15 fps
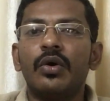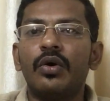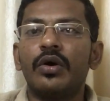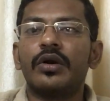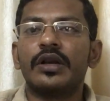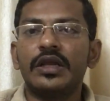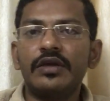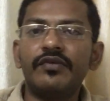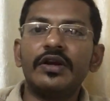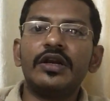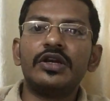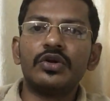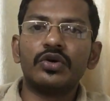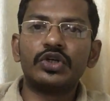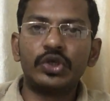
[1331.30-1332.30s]
Or even
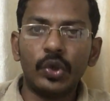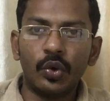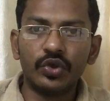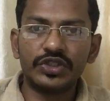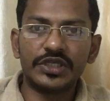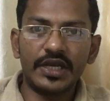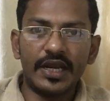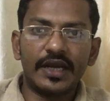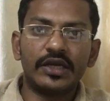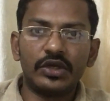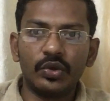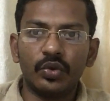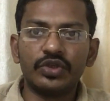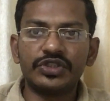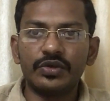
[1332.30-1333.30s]
in your toes, leg
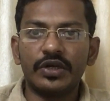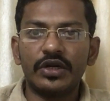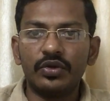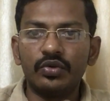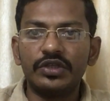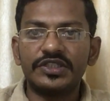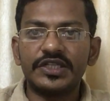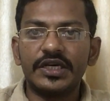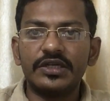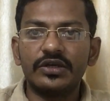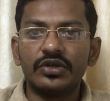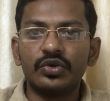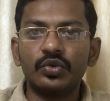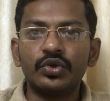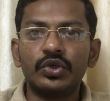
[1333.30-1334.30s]
toes, you can do the
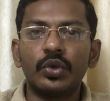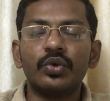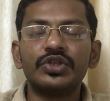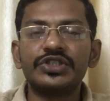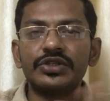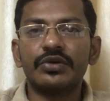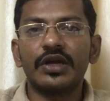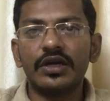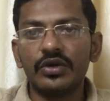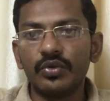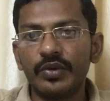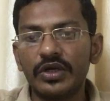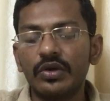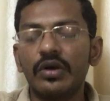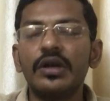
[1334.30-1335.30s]
center two toes, you can
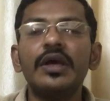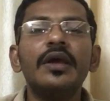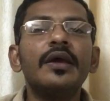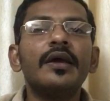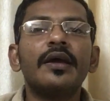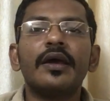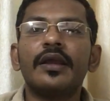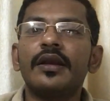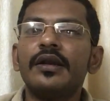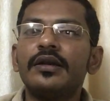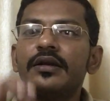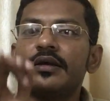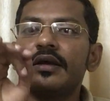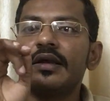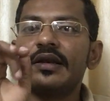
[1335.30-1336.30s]
do it on, and
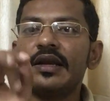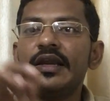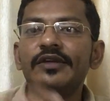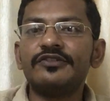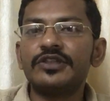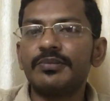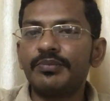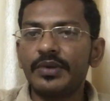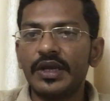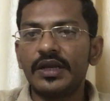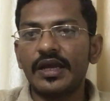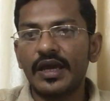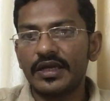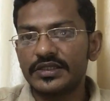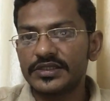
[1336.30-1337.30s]
it relieves your
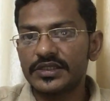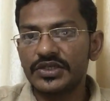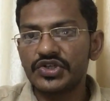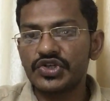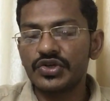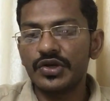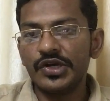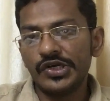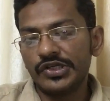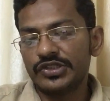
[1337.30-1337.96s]
pain as such.